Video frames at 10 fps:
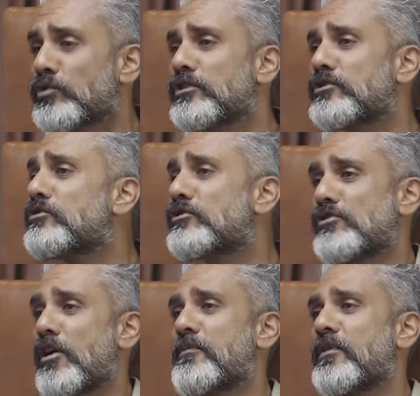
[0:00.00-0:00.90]
soon as you'd
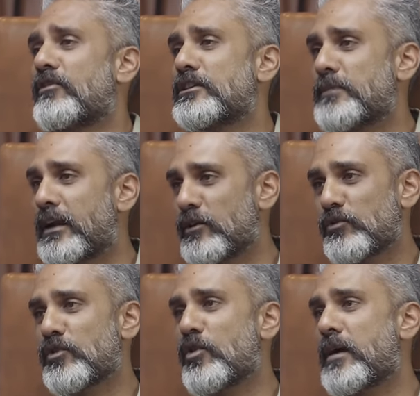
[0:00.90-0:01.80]
stop, one Splendor
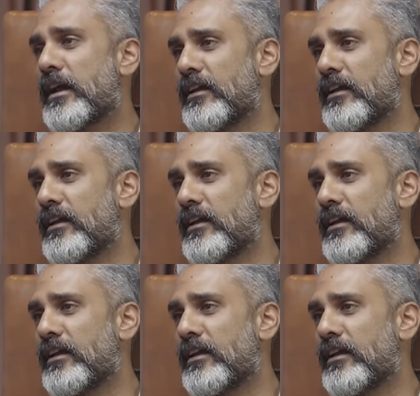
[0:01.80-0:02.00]
would go by.